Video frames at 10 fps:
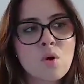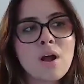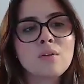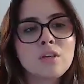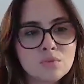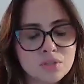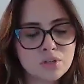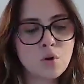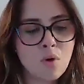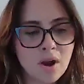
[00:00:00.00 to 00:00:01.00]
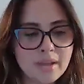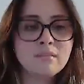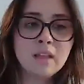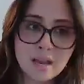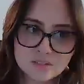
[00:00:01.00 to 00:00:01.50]
while he was in Hawaii
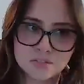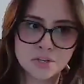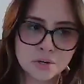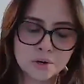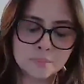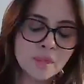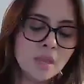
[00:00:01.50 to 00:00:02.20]
last year,